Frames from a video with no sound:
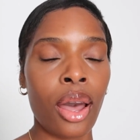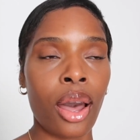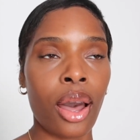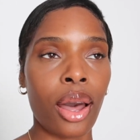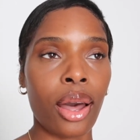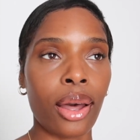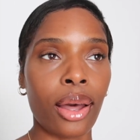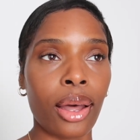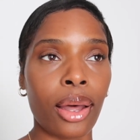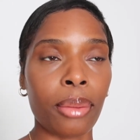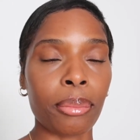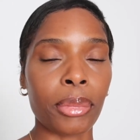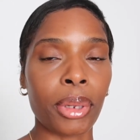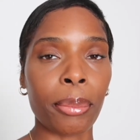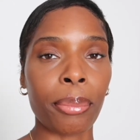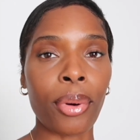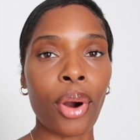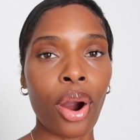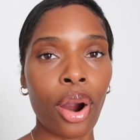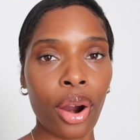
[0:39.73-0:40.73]

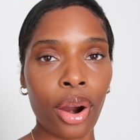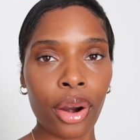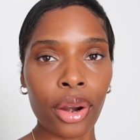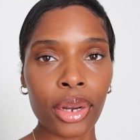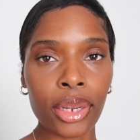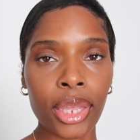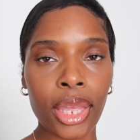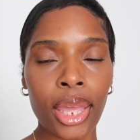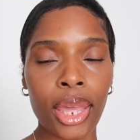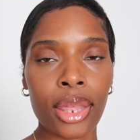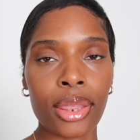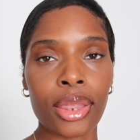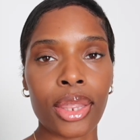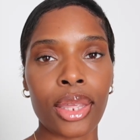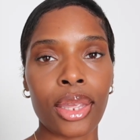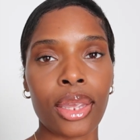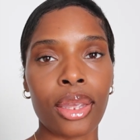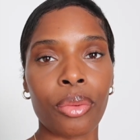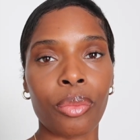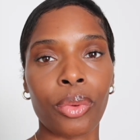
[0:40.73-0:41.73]
park and
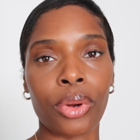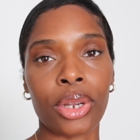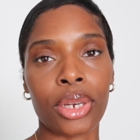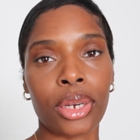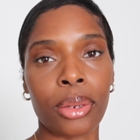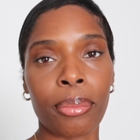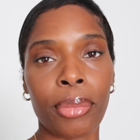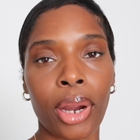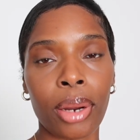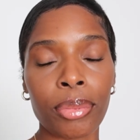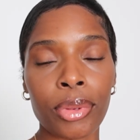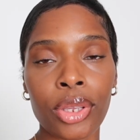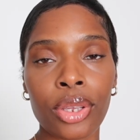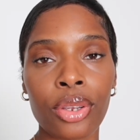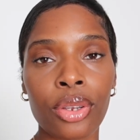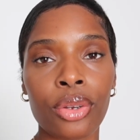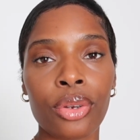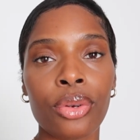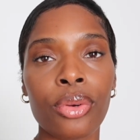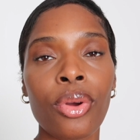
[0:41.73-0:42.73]
then we're gonna
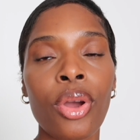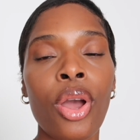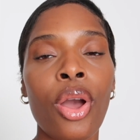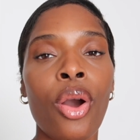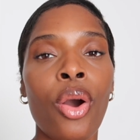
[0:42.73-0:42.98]
barbecue